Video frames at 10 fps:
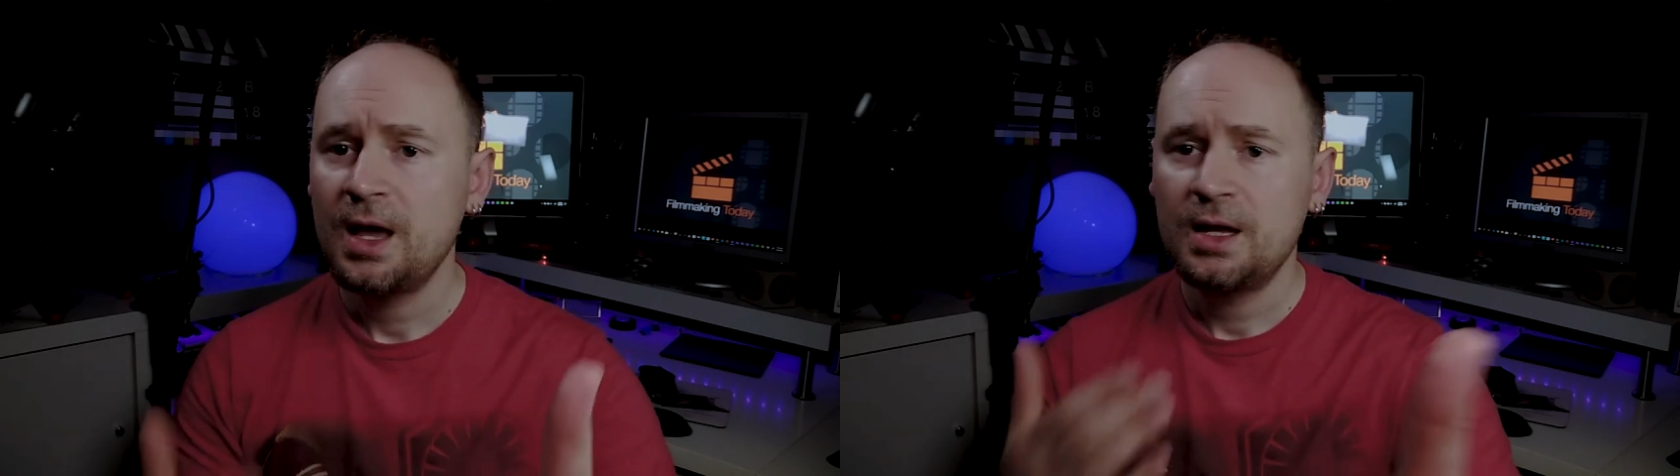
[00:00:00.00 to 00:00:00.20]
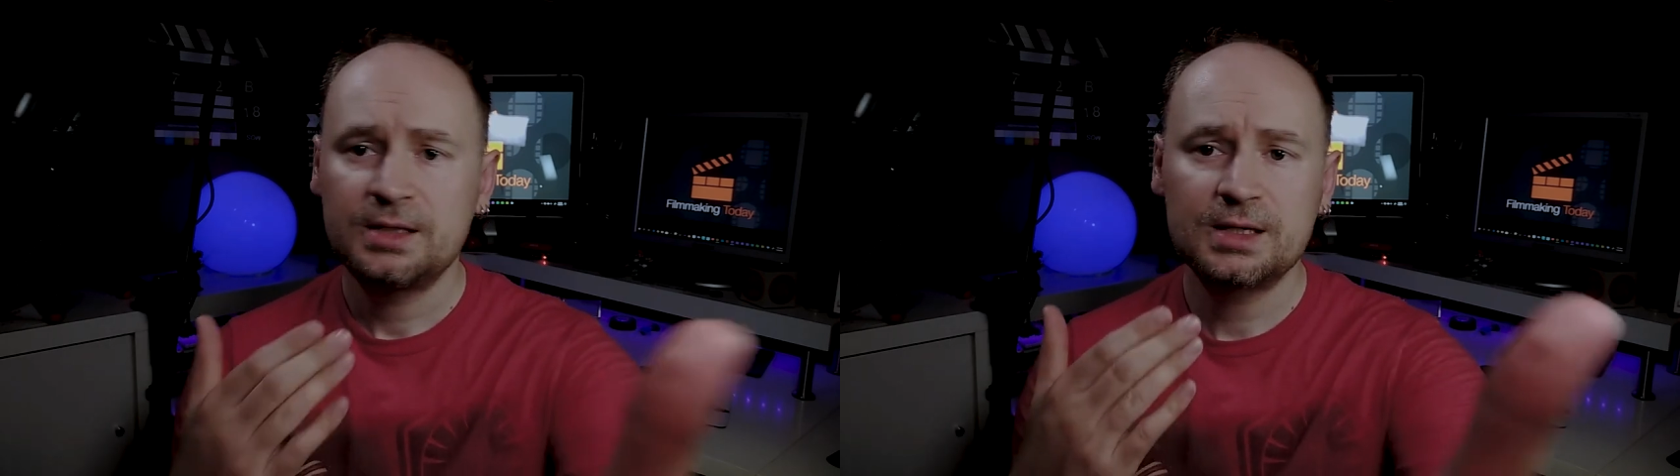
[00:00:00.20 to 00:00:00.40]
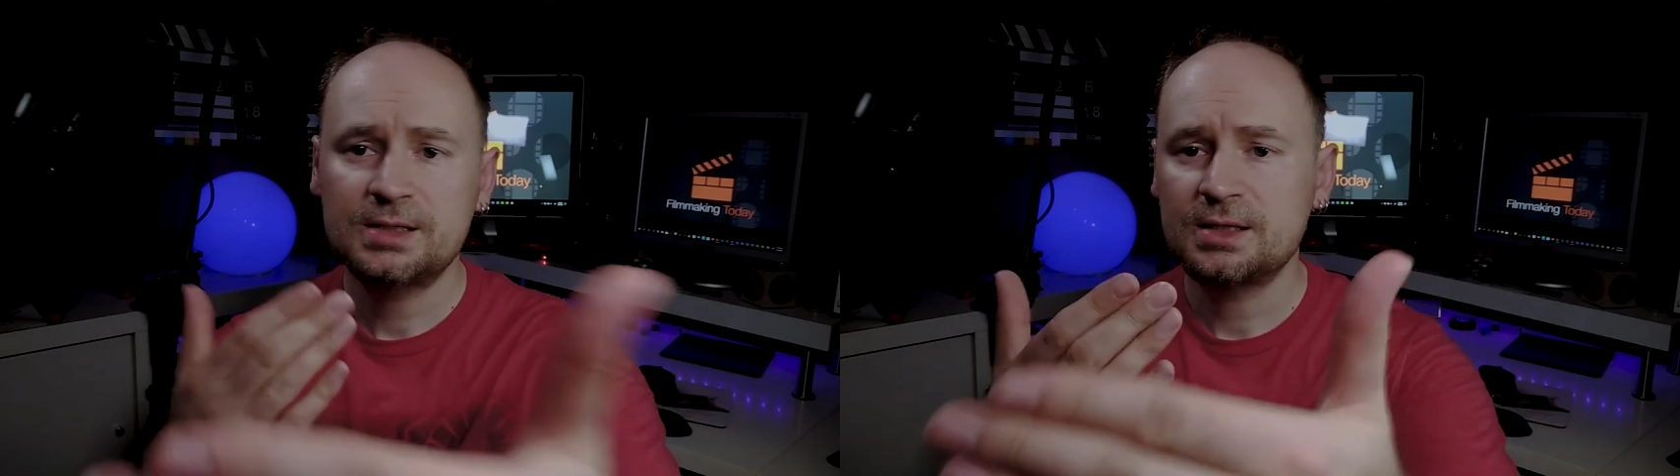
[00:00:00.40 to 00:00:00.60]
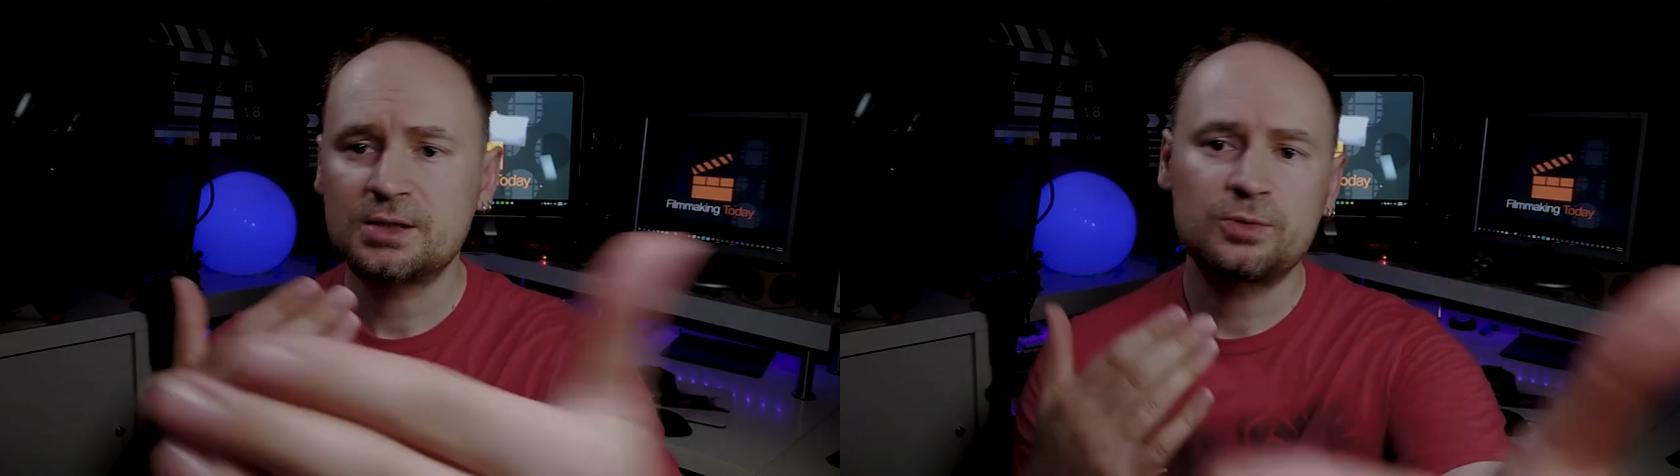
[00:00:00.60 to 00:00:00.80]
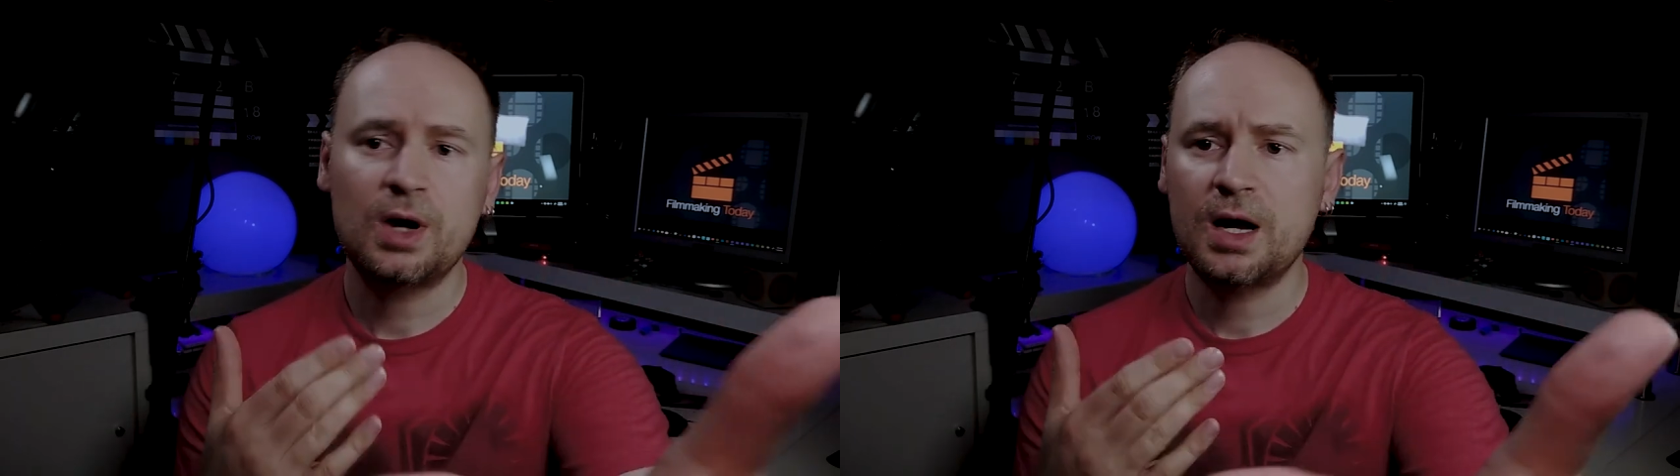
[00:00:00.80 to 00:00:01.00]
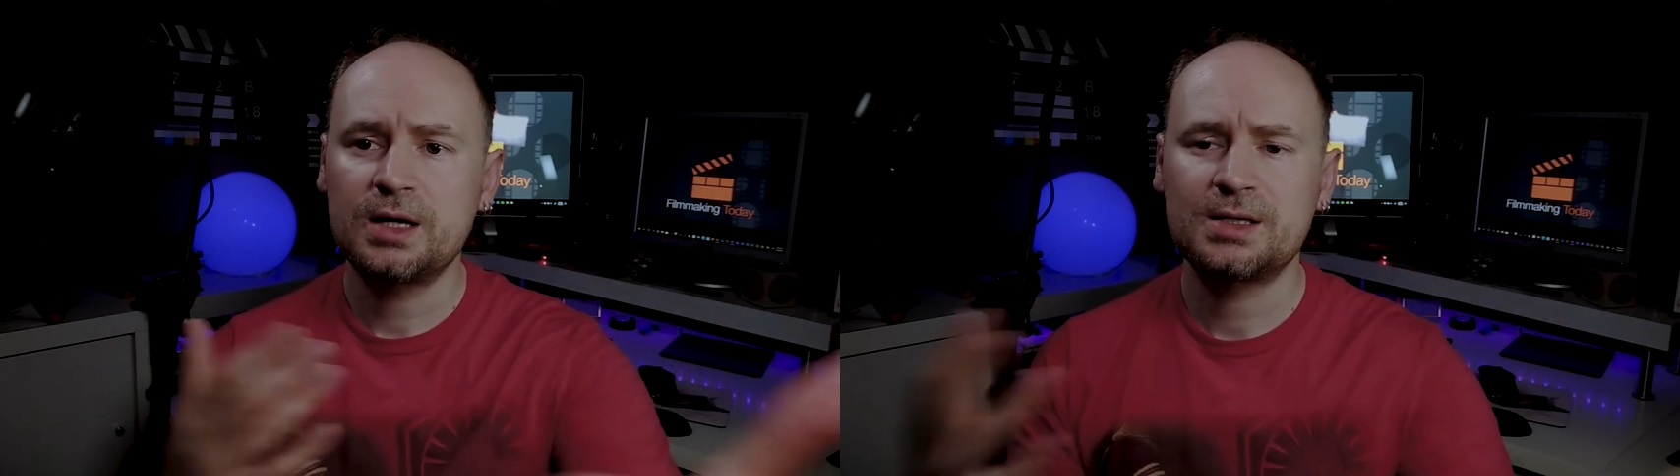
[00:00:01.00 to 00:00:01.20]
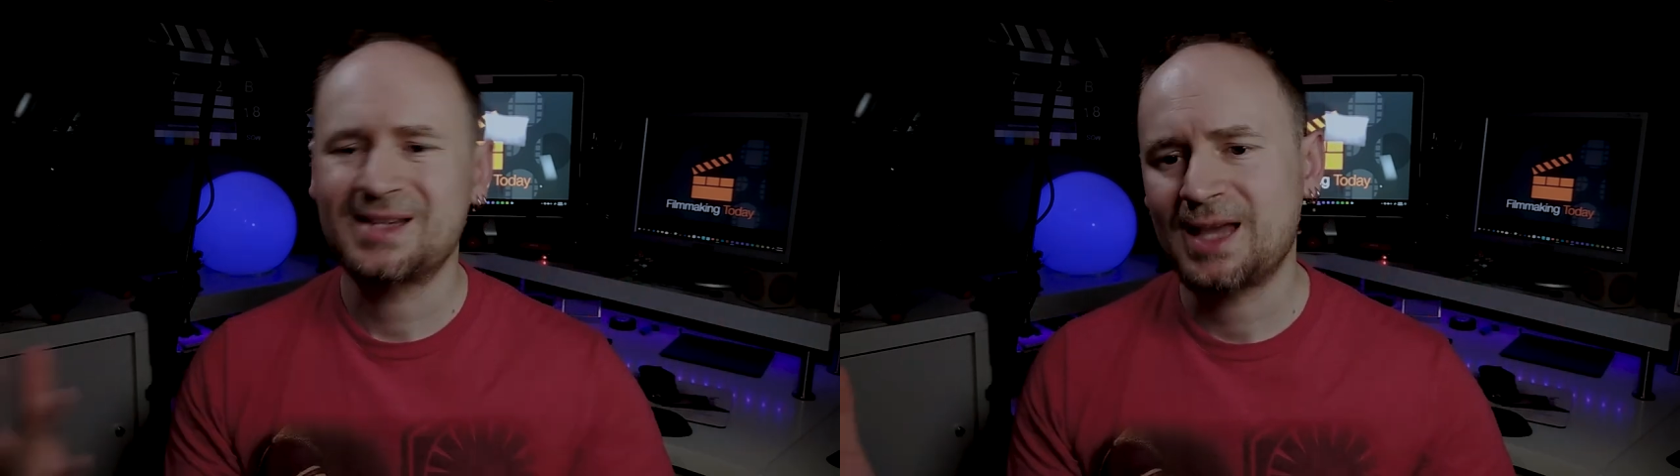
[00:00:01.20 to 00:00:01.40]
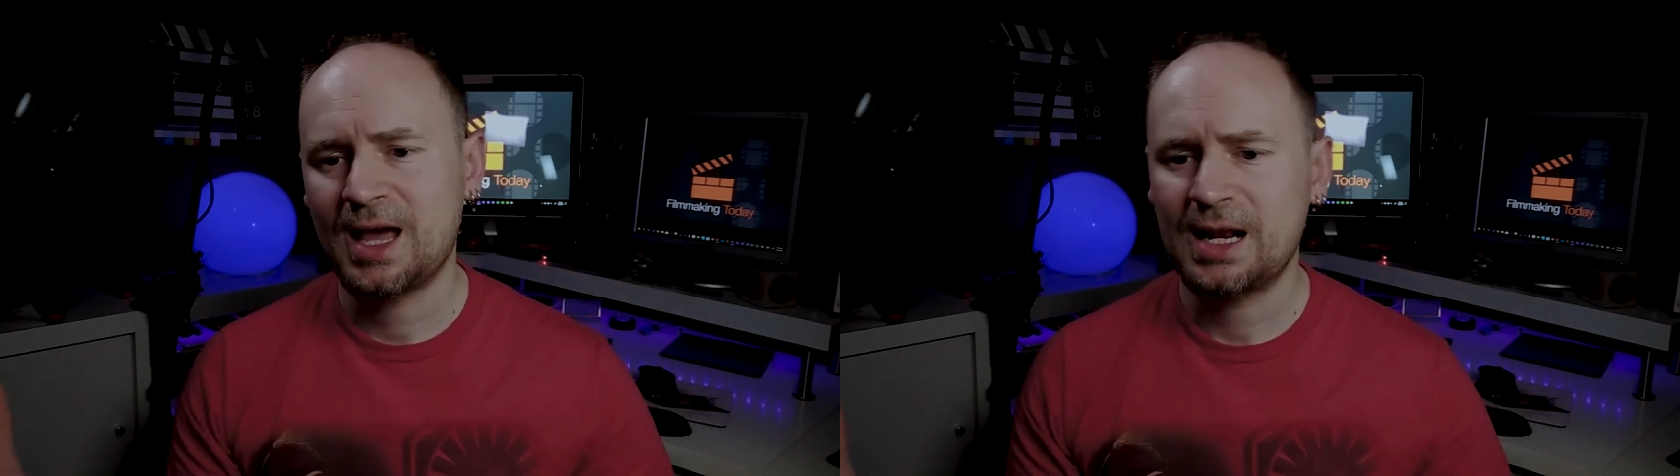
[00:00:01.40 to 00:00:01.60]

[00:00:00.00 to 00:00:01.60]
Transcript: Distance wise, again,